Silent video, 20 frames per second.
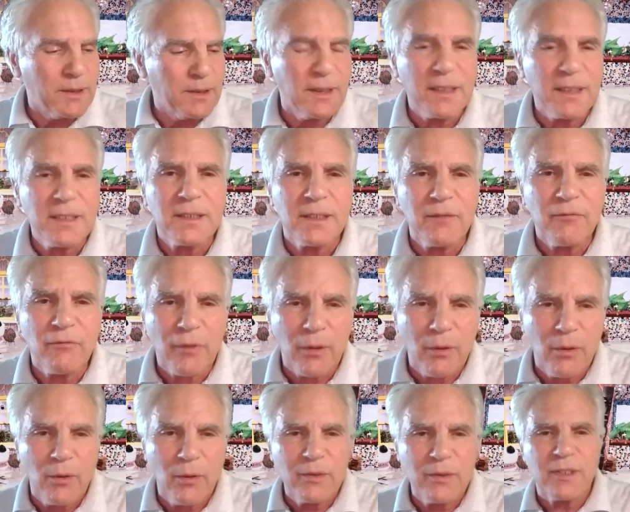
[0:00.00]
But Dusty
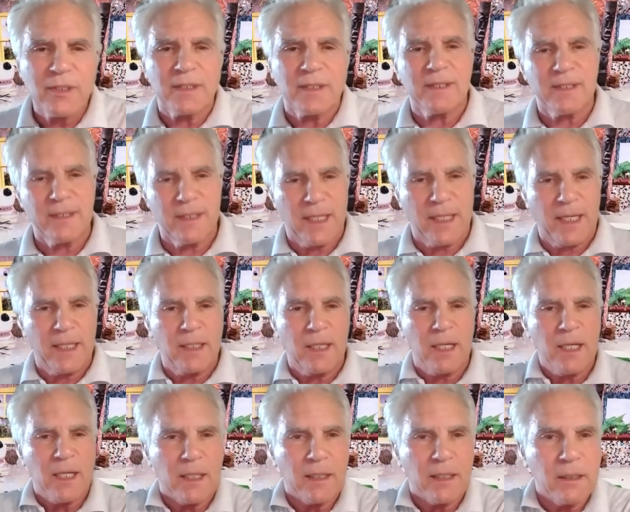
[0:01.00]
Rhodes stayed
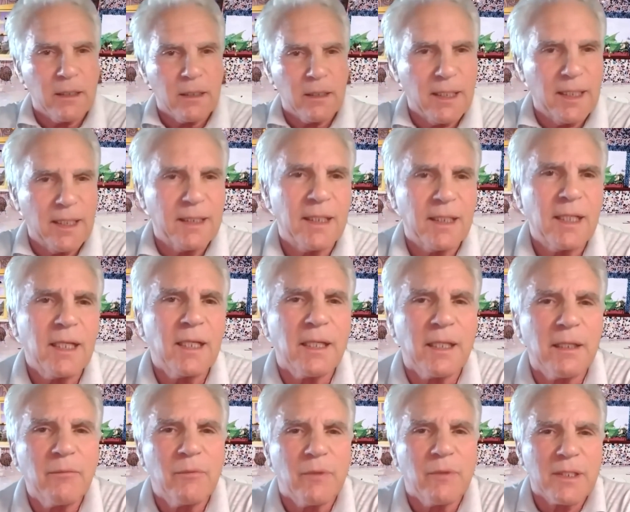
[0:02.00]
on, and
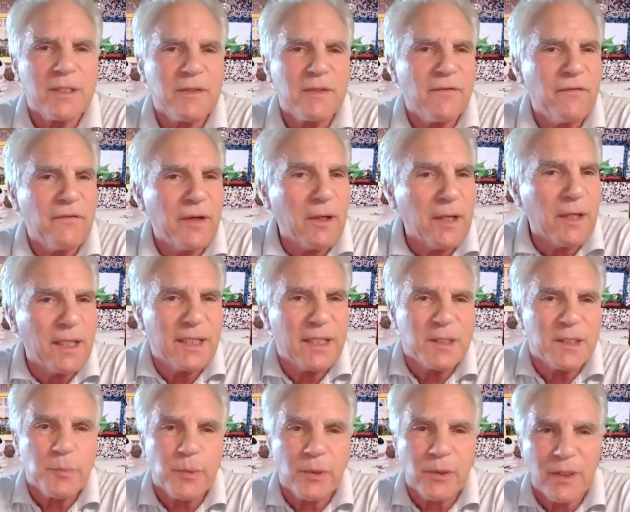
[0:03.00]
he was a very
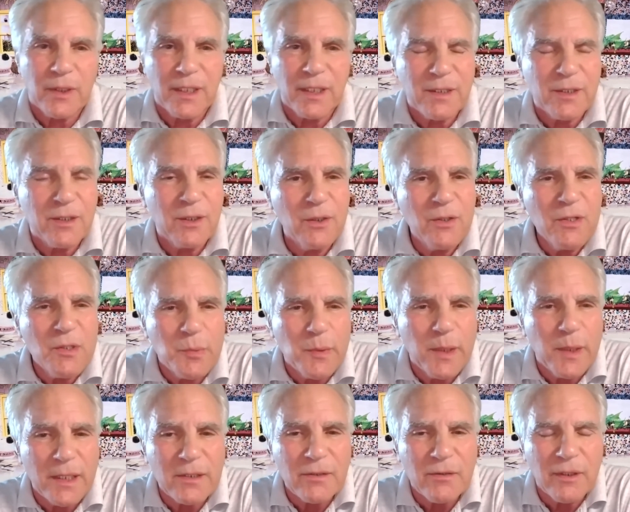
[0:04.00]
experienced
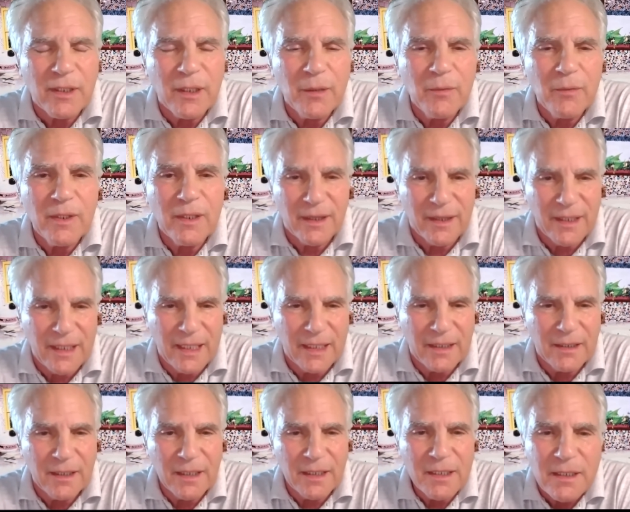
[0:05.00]
Toastmaster. And I want to
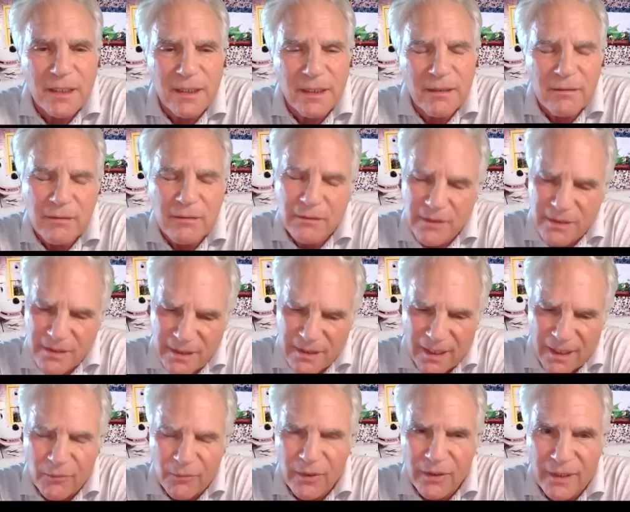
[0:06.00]
thank Dusty, who is
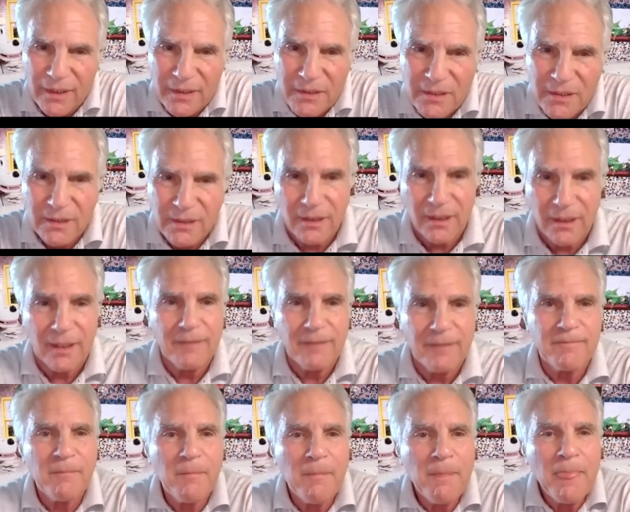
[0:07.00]
not with us today,
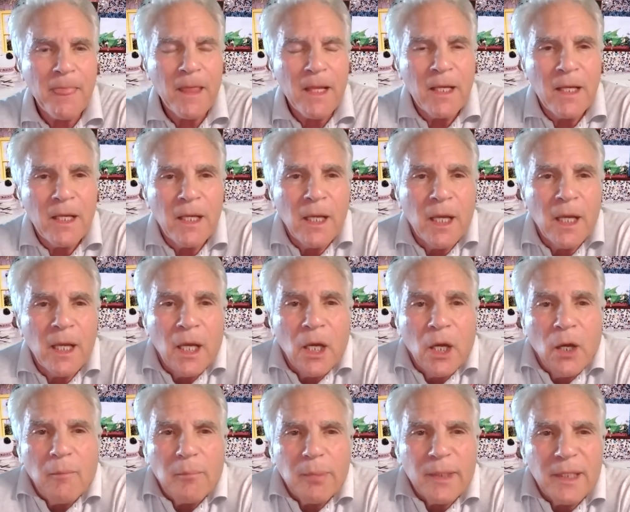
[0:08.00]

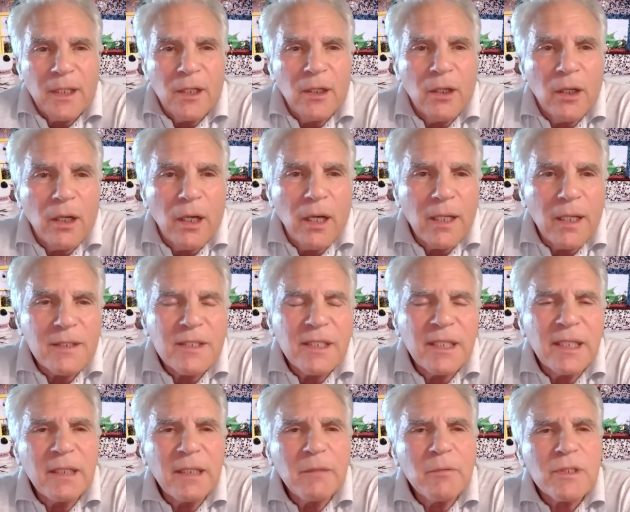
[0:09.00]
because
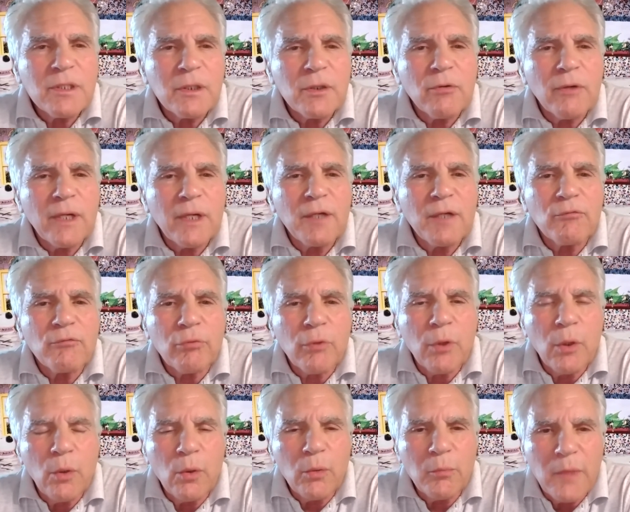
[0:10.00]
he was a great
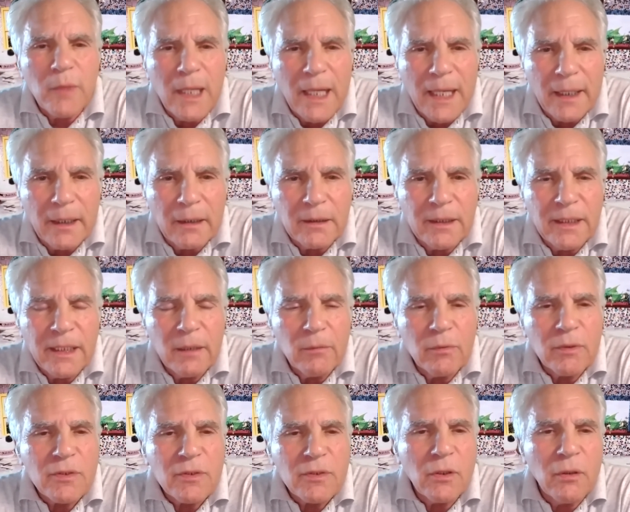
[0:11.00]
role model. He
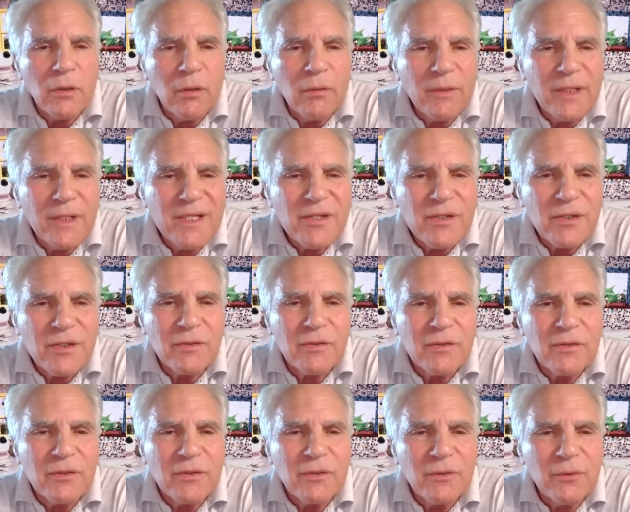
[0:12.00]
was always
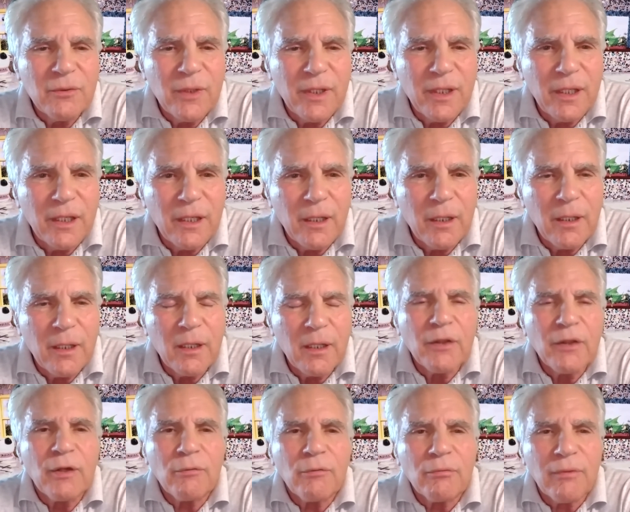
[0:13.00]
doing
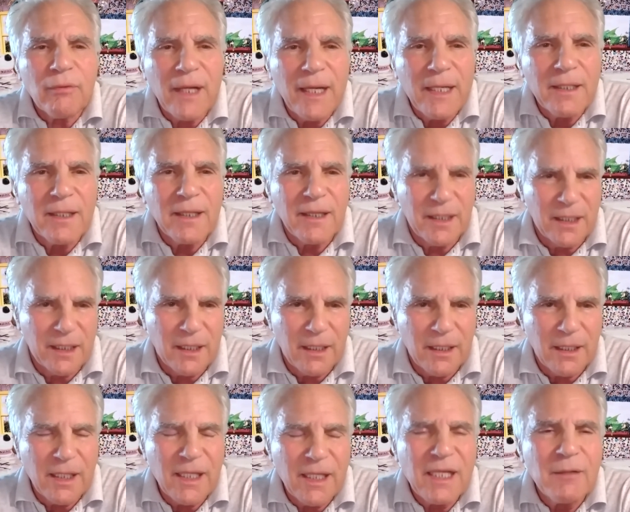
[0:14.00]
the right
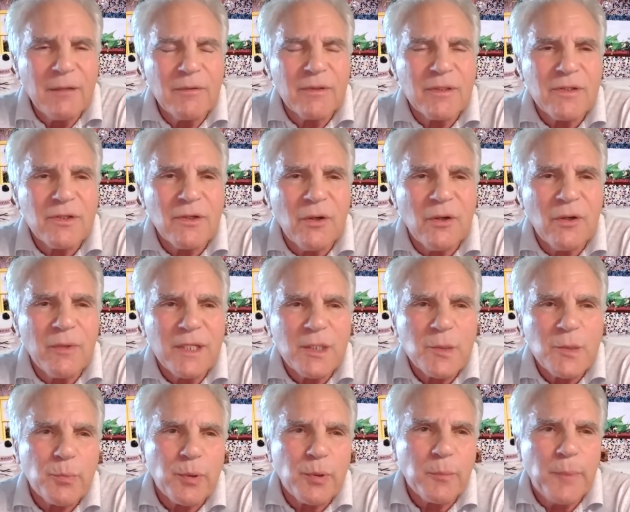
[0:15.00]
thing. He was
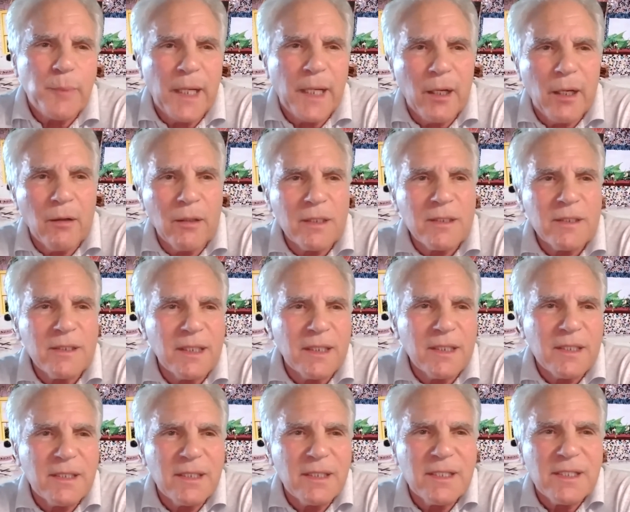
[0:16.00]
always prepared. As
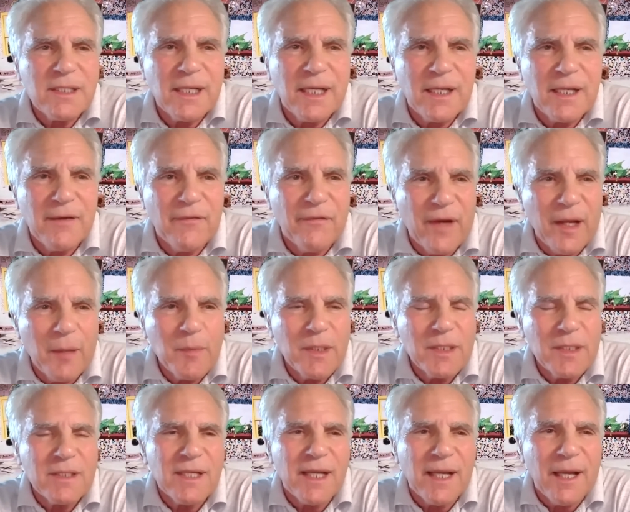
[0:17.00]
Dusty said, if I'm
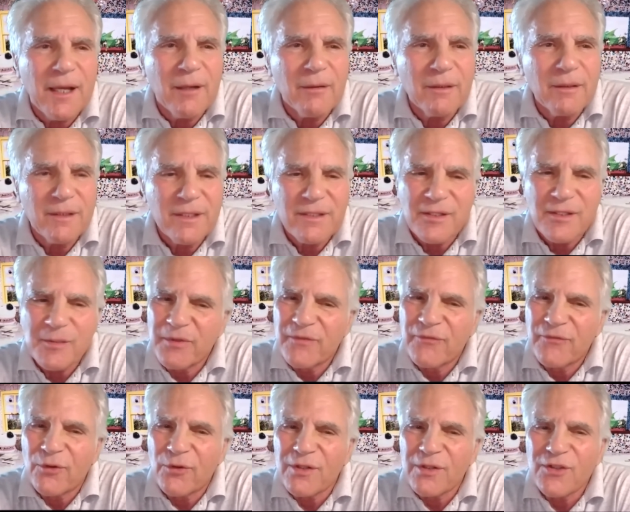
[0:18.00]
in town, this is
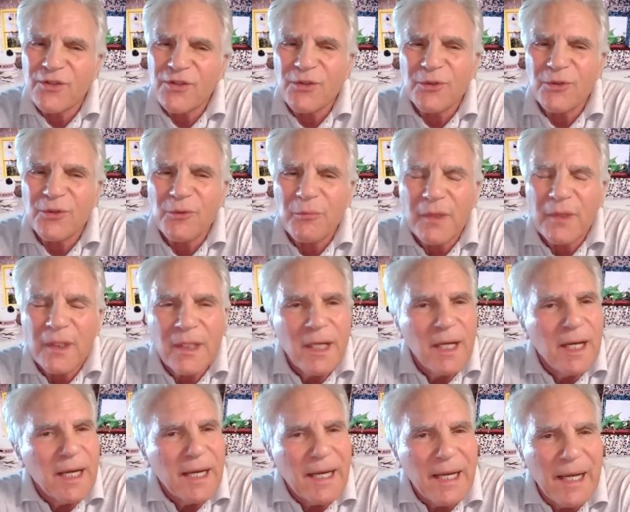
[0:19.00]
before Zoom,
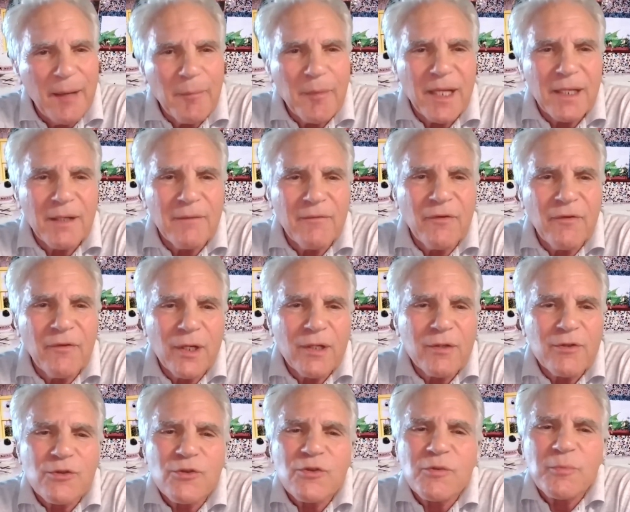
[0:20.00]
I'm at a
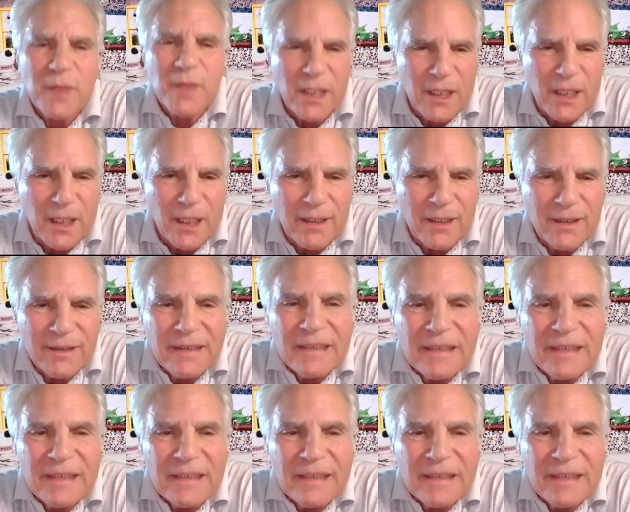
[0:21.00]
Voyagers meeting.